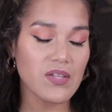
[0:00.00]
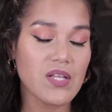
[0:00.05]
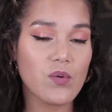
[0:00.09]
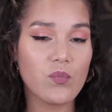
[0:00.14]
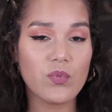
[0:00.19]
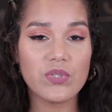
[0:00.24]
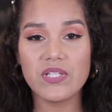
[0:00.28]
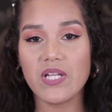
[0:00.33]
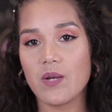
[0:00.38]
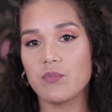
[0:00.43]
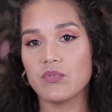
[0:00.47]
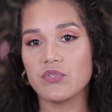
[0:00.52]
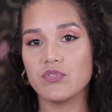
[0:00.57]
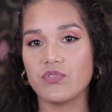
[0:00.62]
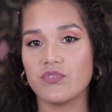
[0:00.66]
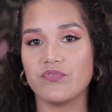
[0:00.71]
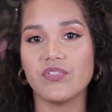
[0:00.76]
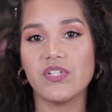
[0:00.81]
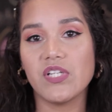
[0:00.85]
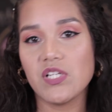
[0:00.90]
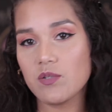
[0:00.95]
think one day I'm gonna do a
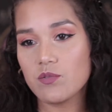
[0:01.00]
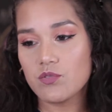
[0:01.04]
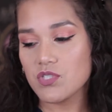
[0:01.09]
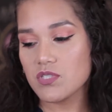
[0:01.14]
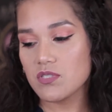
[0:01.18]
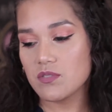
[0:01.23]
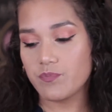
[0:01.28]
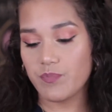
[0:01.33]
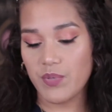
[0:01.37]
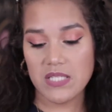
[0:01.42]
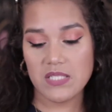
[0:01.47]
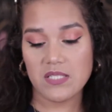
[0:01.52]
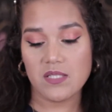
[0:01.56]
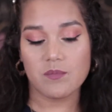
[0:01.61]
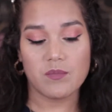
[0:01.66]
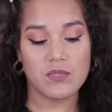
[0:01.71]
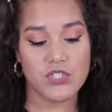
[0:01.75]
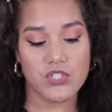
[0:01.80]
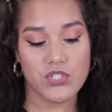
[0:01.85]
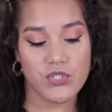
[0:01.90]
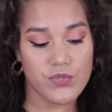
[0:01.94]
video just based on
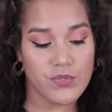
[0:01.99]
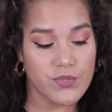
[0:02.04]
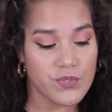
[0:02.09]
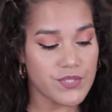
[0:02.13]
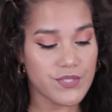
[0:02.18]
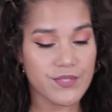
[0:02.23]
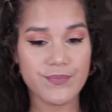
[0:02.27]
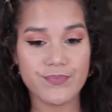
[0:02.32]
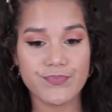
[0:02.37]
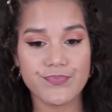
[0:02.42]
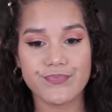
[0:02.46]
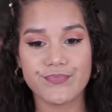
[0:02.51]
my shirts.